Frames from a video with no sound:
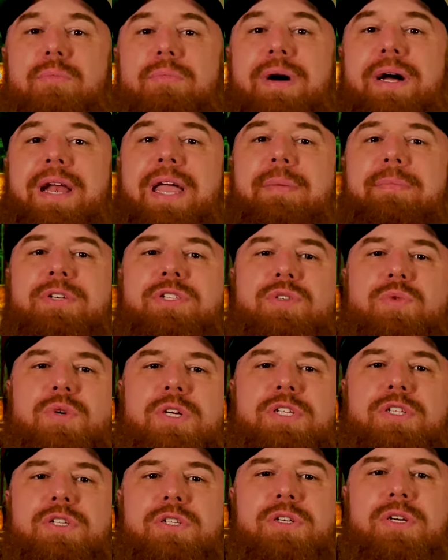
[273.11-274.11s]
My name is
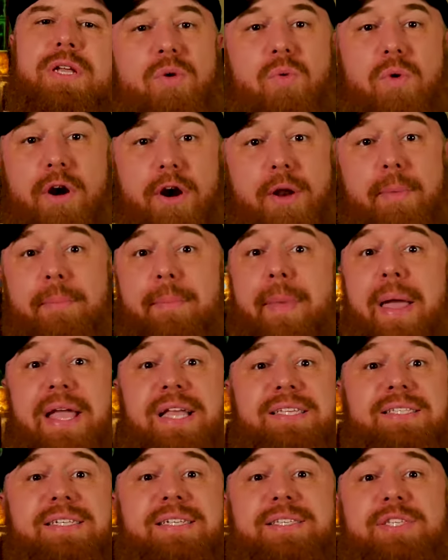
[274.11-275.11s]
Richard. What an
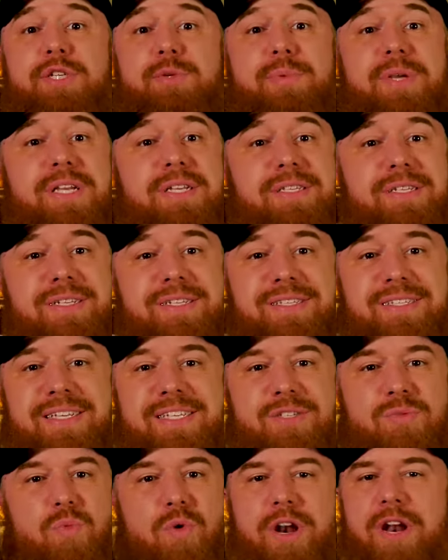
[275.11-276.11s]
amazing species.
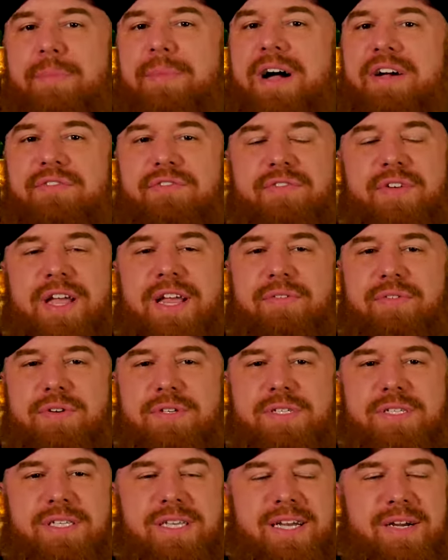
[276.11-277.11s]
It's one of my
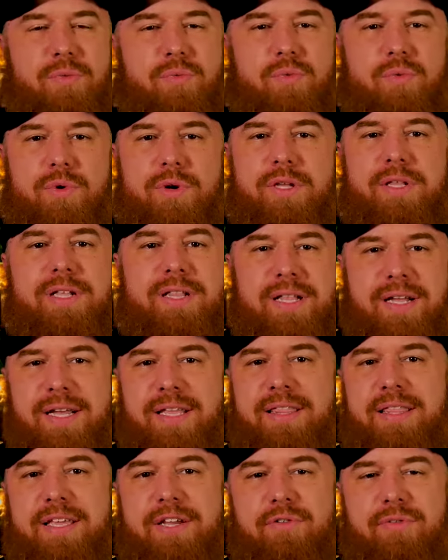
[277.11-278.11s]
favorites. I really
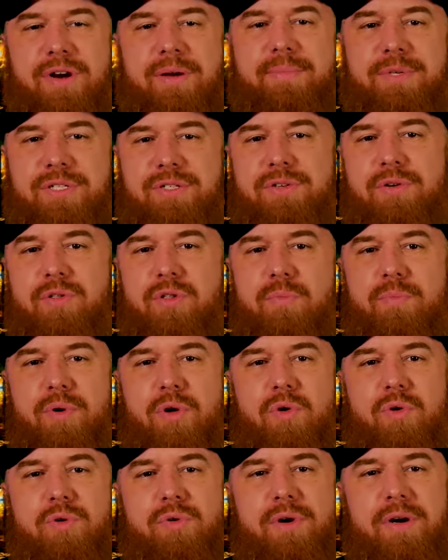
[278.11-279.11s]
like the Grammostola
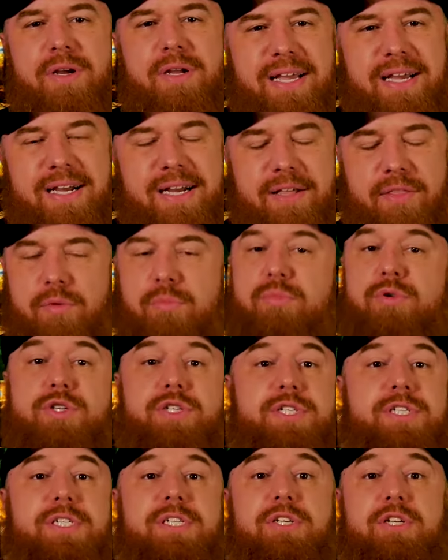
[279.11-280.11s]
pulchra, uh, the
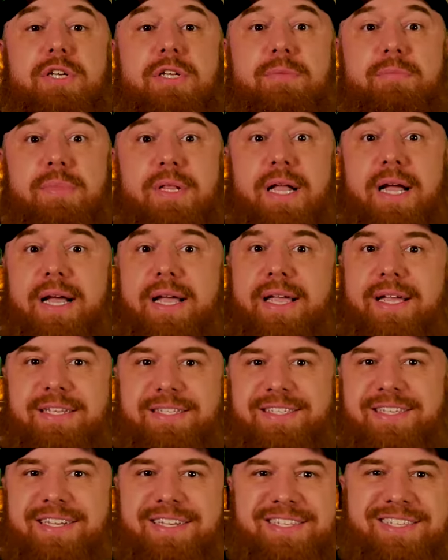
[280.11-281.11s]
Brazilian black
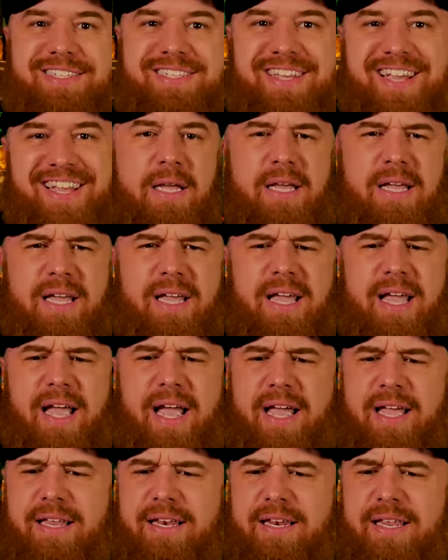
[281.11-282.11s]
as they say.
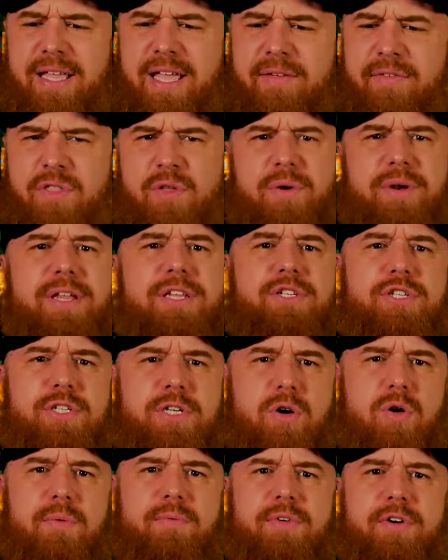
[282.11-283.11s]
And even though it didn't
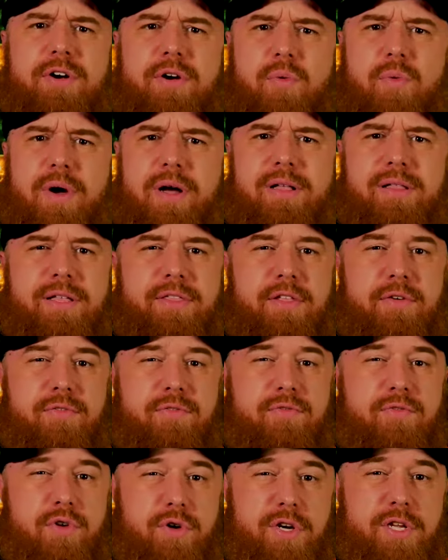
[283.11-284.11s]
show up very well in the
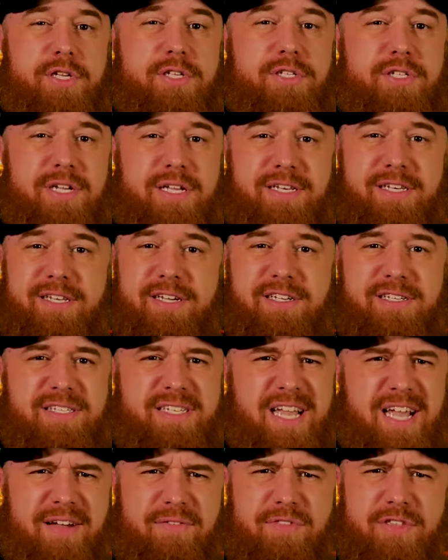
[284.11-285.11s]
footage, it does
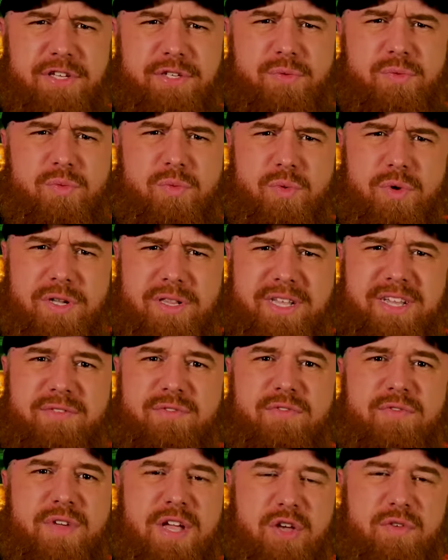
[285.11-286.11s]
have this really
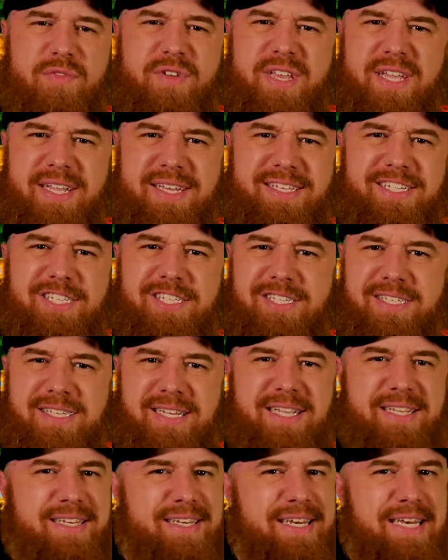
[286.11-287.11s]
velvety, just
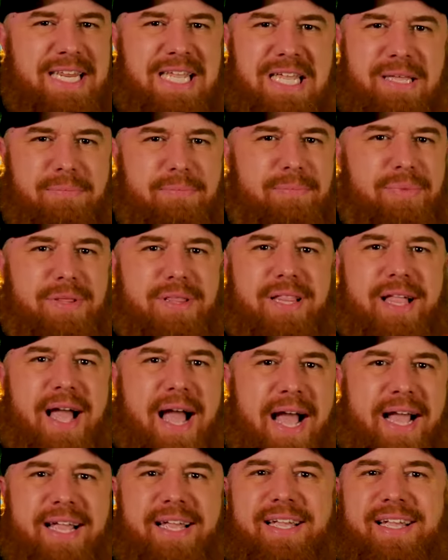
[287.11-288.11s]
deep
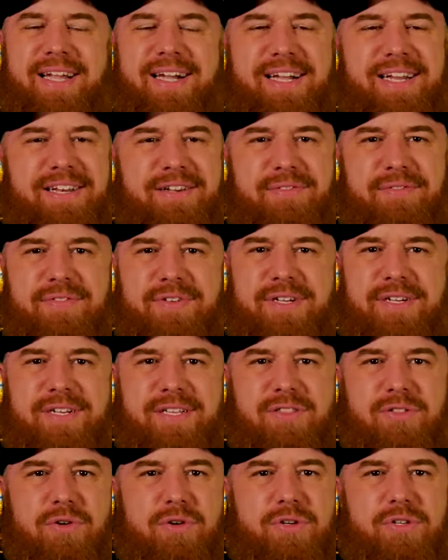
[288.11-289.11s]
black kind of uh,
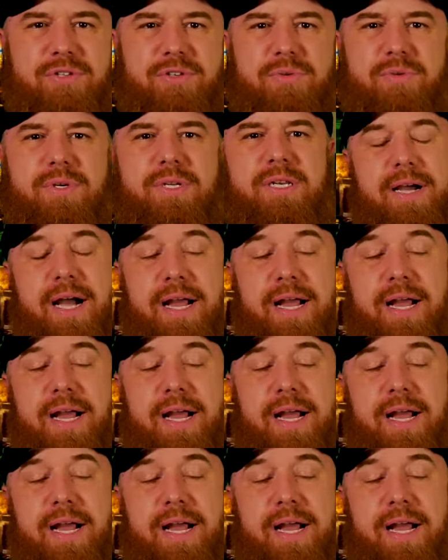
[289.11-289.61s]
look to it.